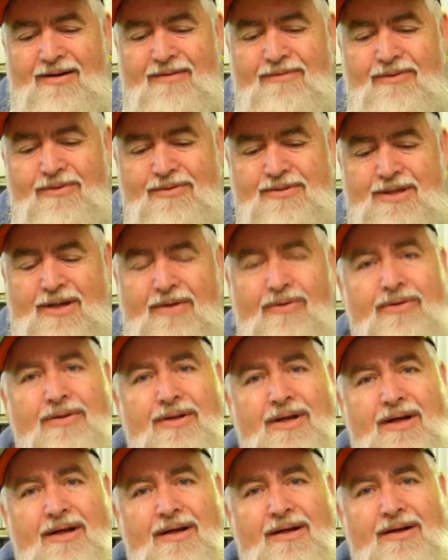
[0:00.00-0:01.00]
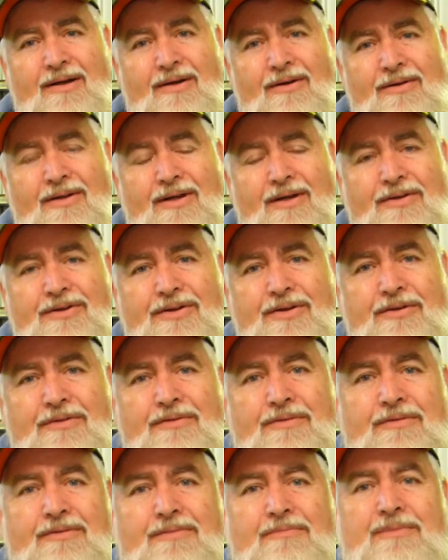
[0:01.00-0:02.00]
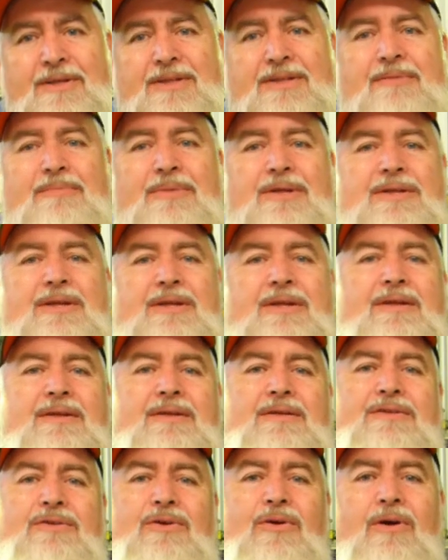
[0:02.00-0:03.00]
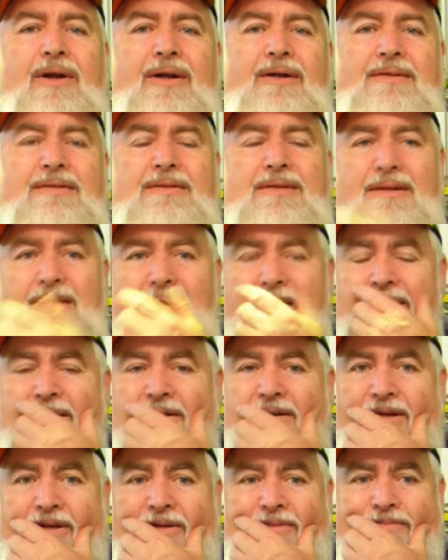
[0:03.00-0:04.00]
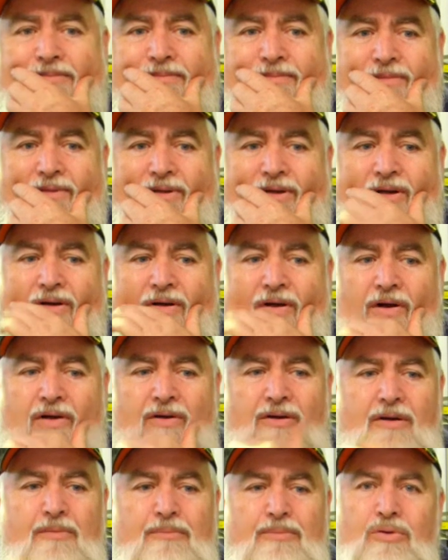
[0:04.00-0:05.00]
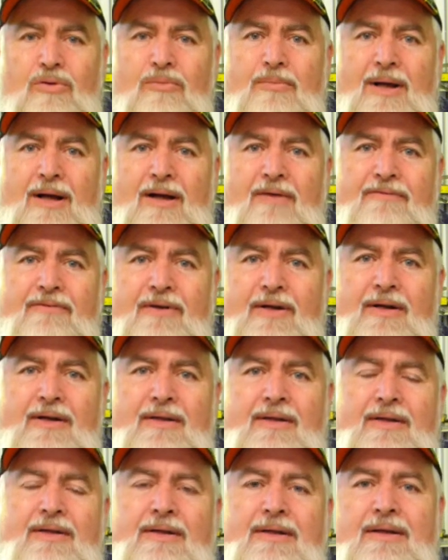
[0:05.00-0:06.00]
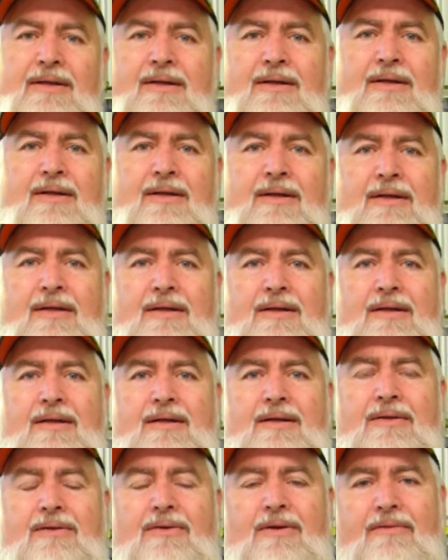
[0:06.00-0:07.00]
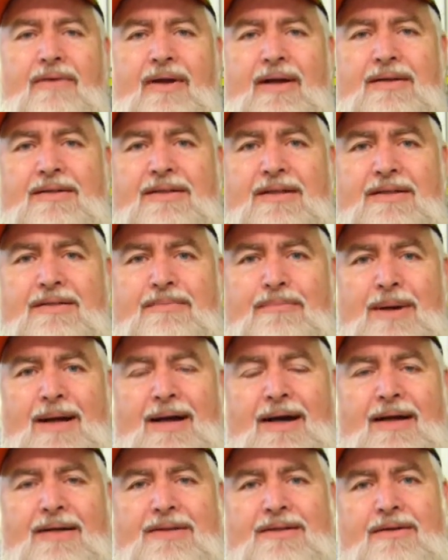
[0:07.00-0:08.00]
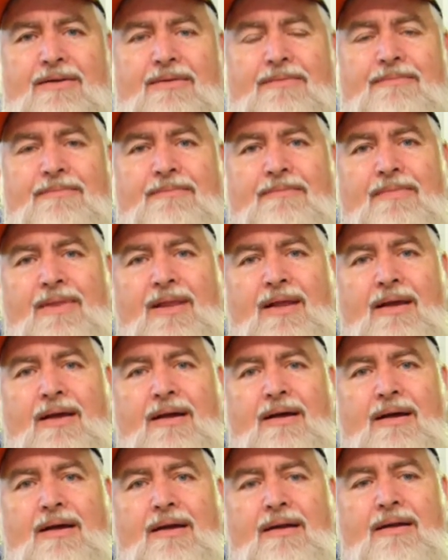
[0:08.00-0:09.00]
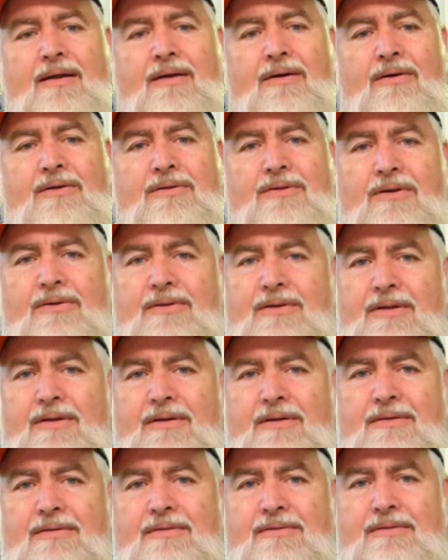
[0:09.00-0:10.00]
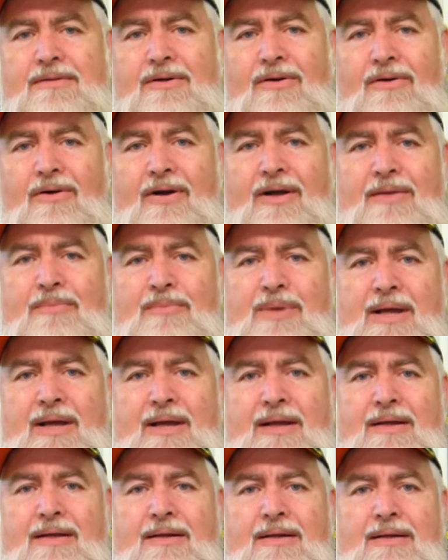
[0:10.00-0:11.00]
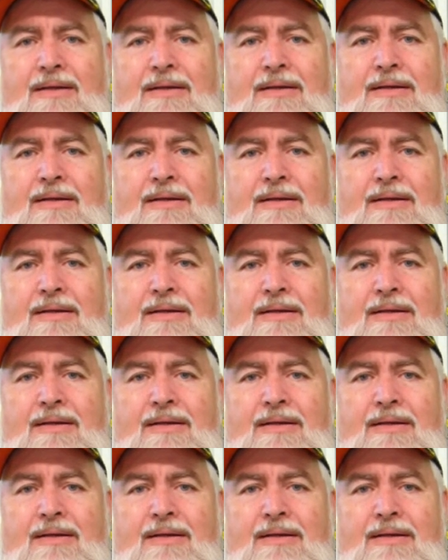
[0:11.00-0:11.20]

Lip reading: also on the new Mitsubishi Triton, I've got a bull bar fitted. Look, I've had it since March, and I was onto Iron Man,